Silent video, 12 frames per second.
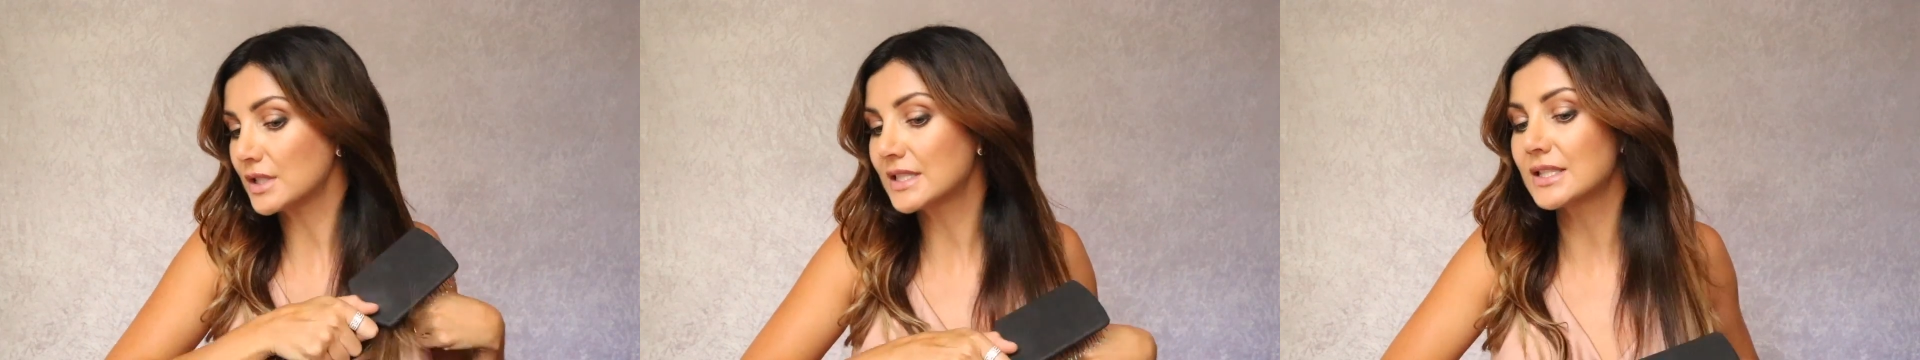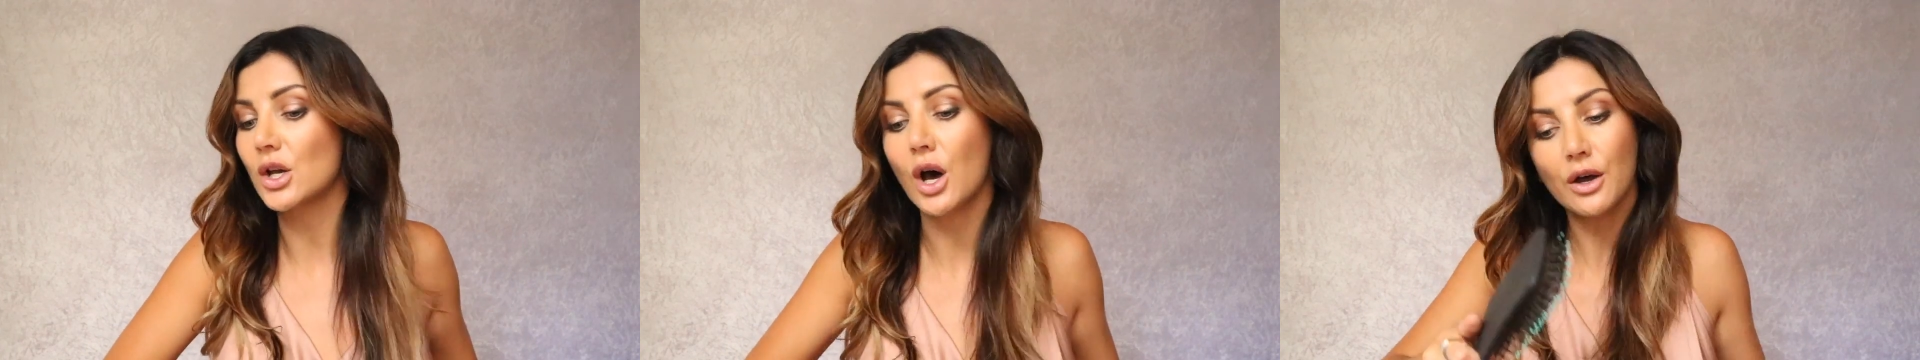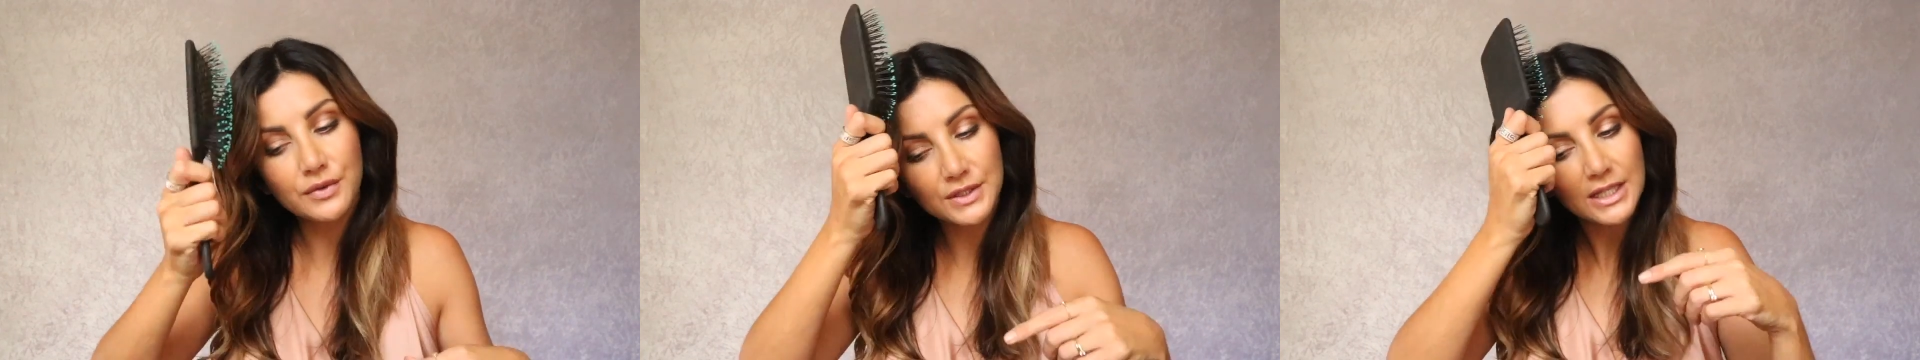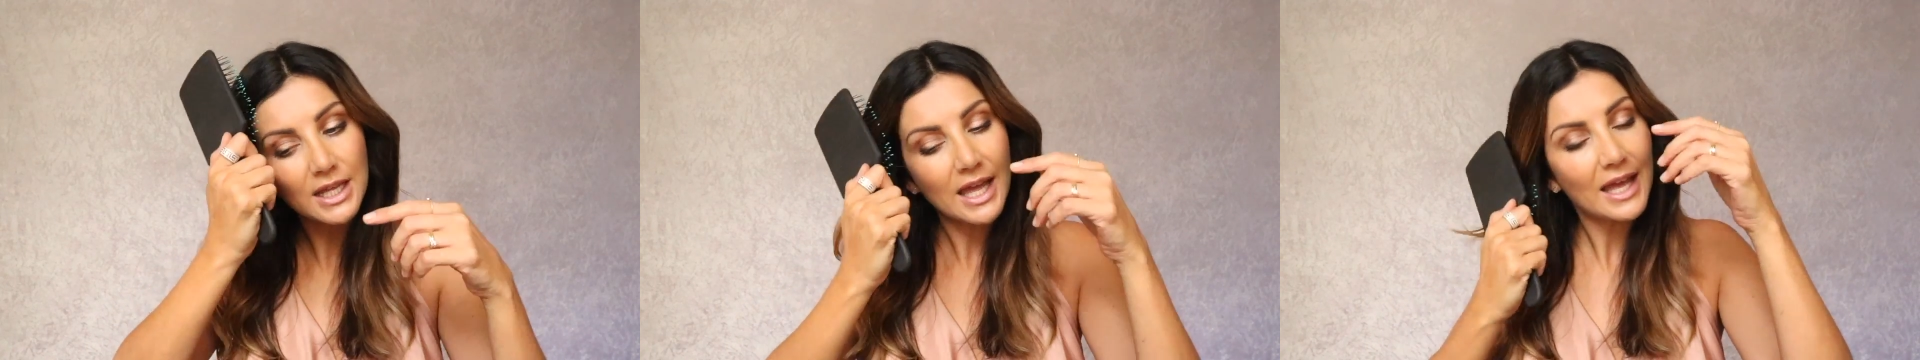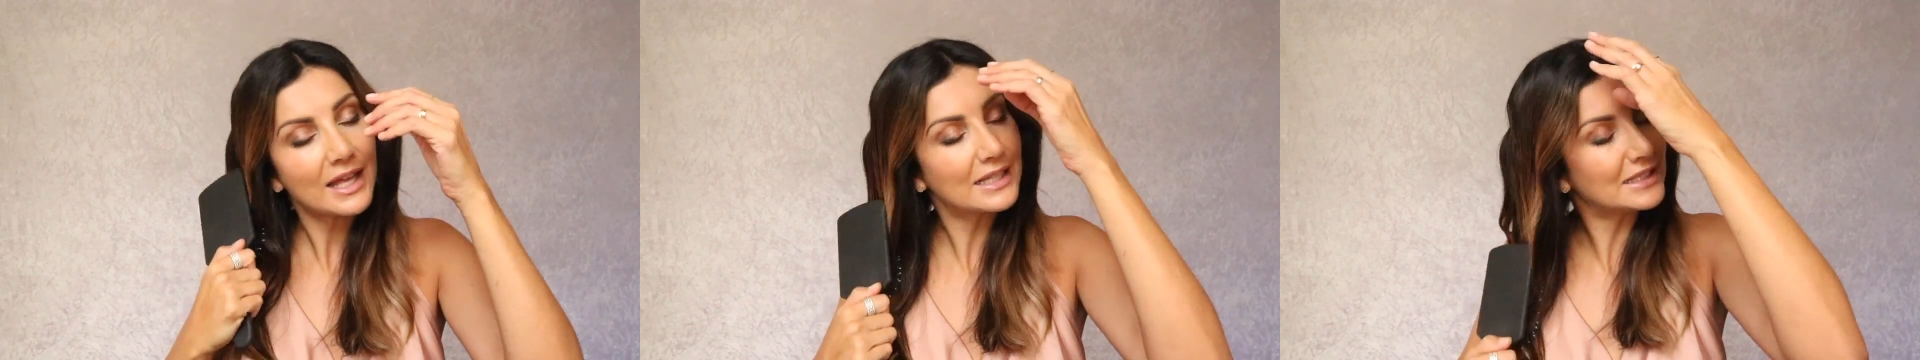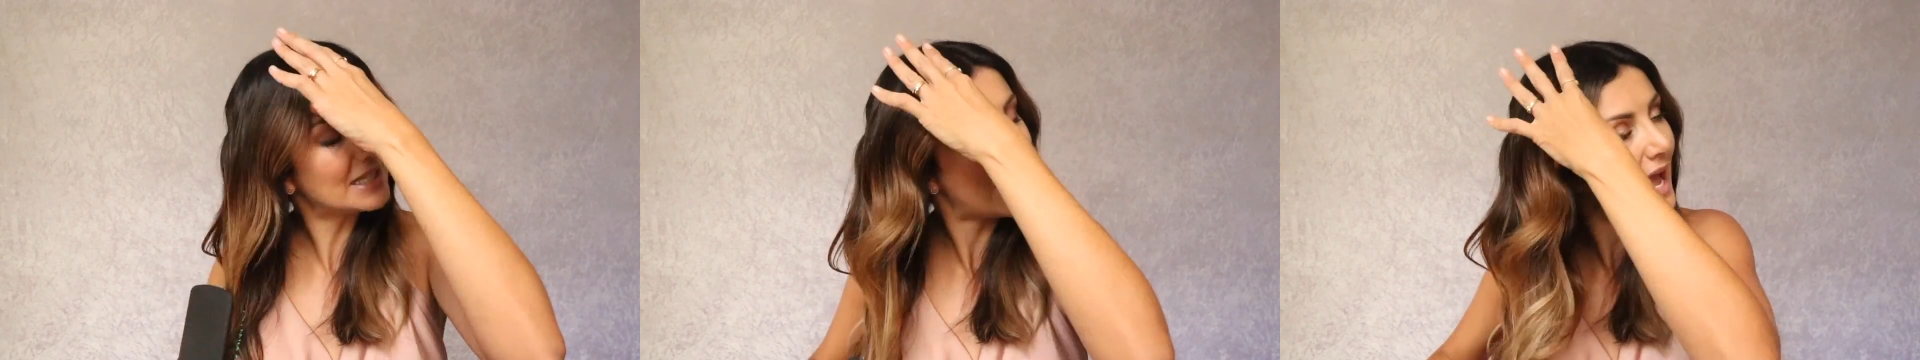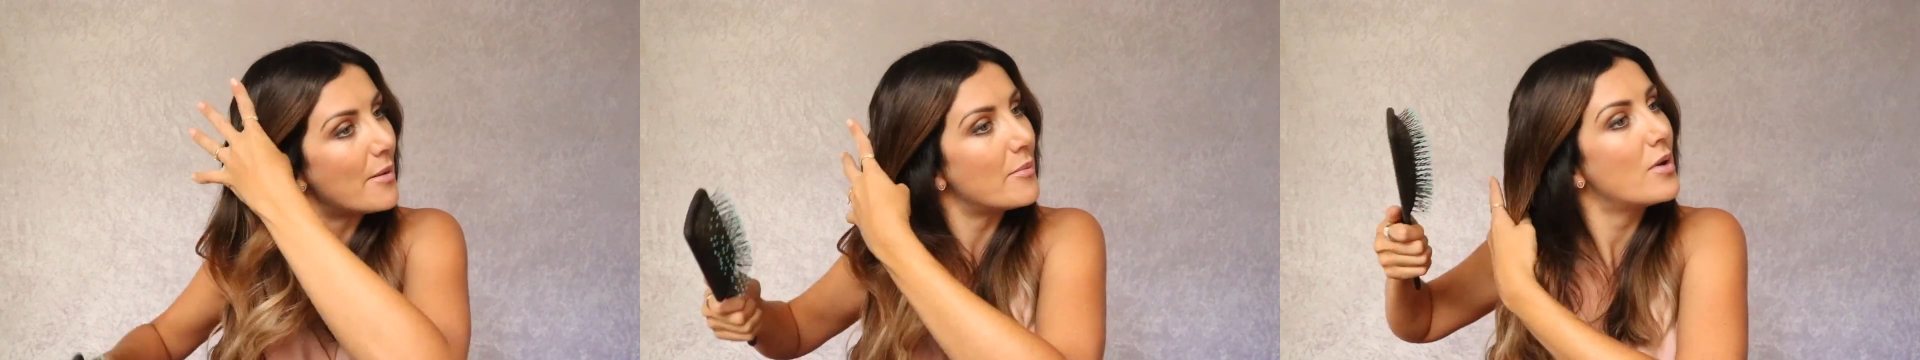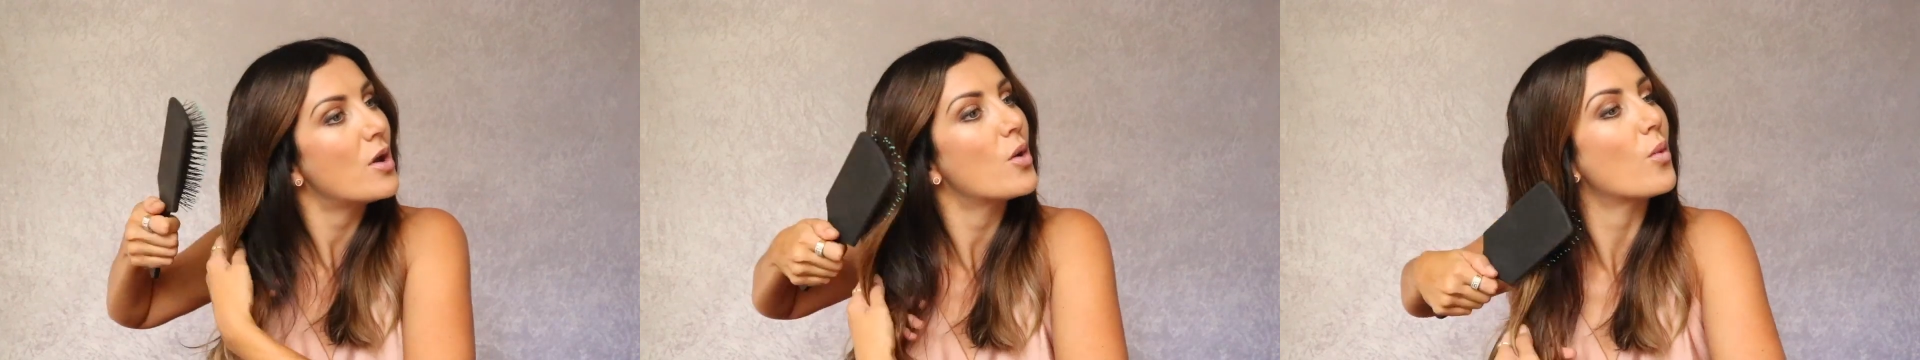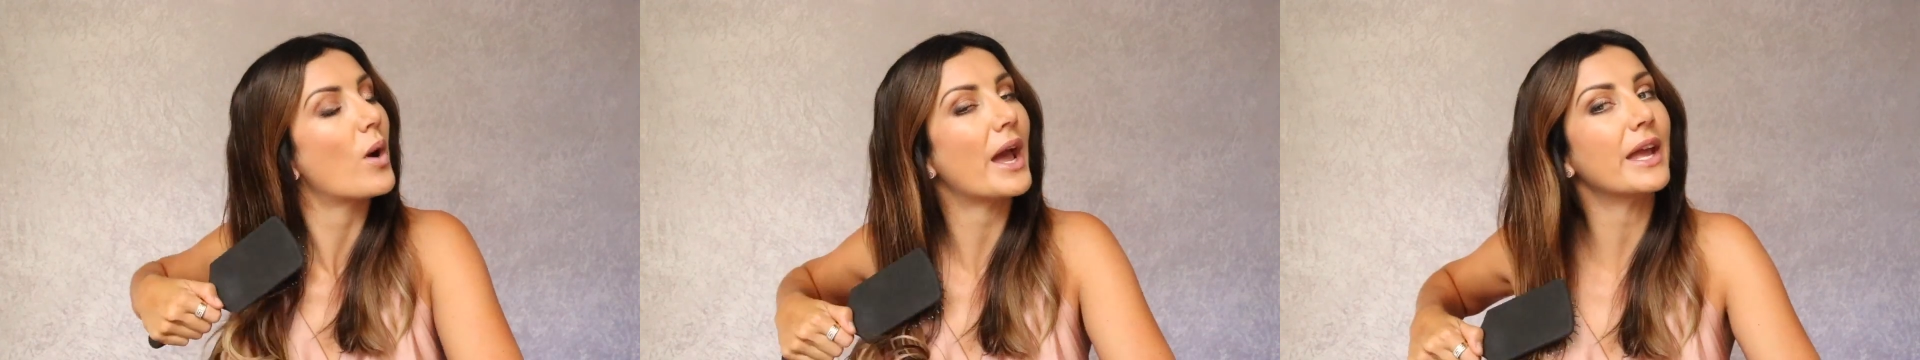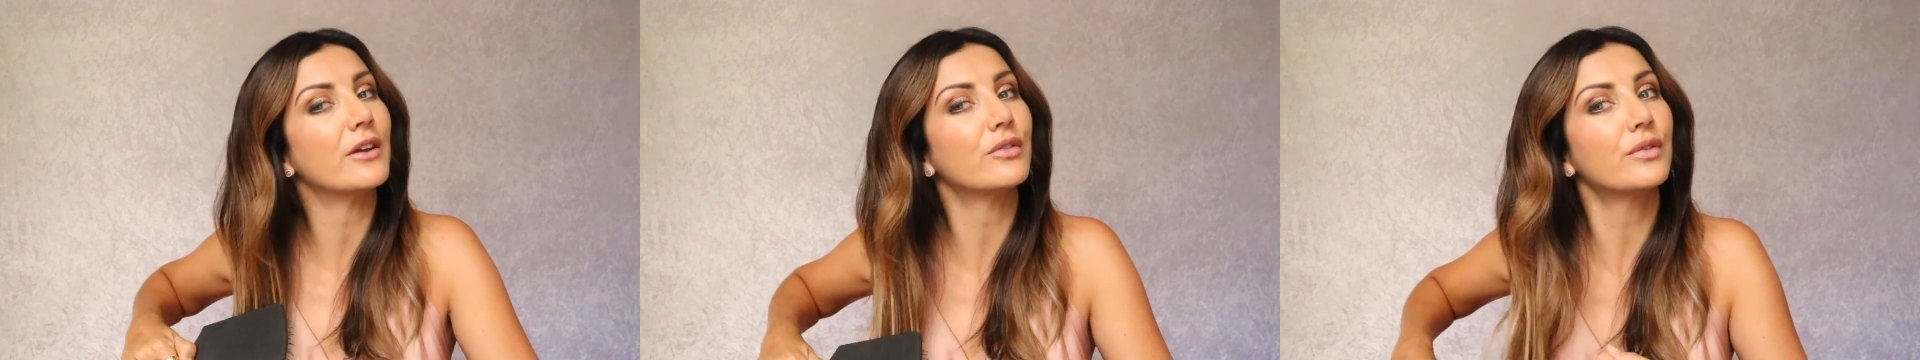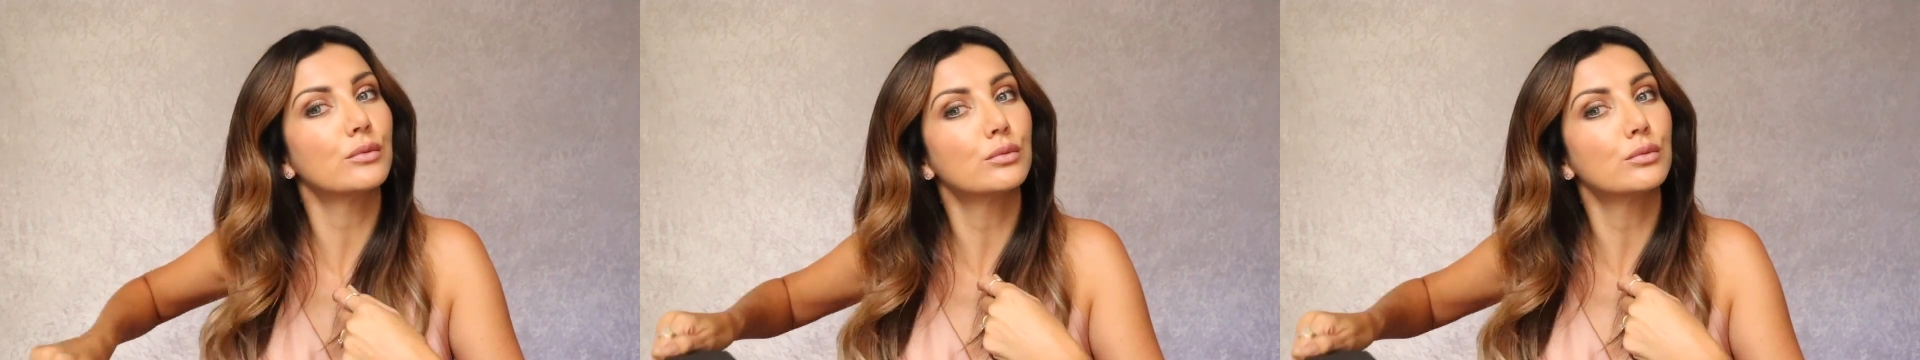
soft, glam wave.